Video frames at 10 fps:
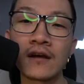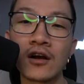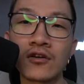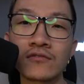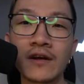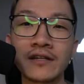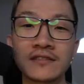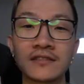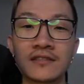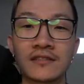All
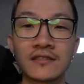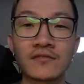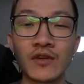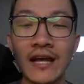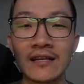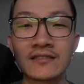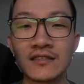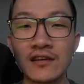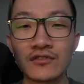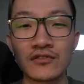right. We got a
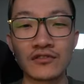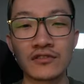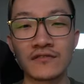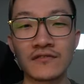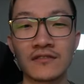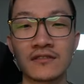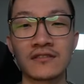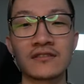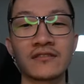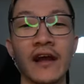Skeledirge.
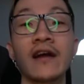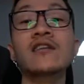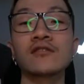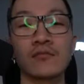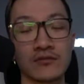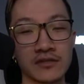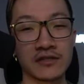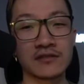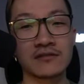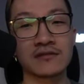Terrible
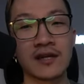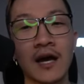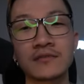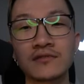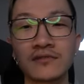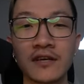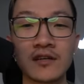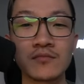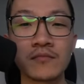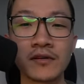lead. Absolutely
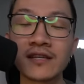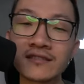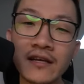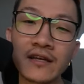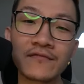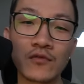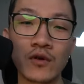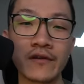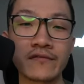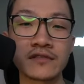terrible. But they stay in for
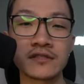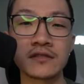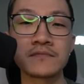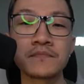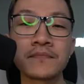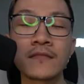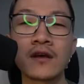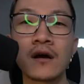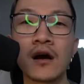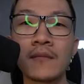whatever reason.
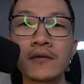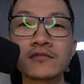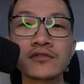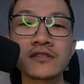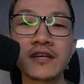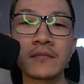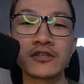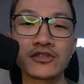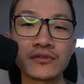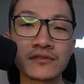I'm just going to save my
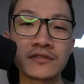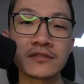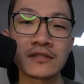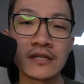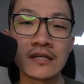shields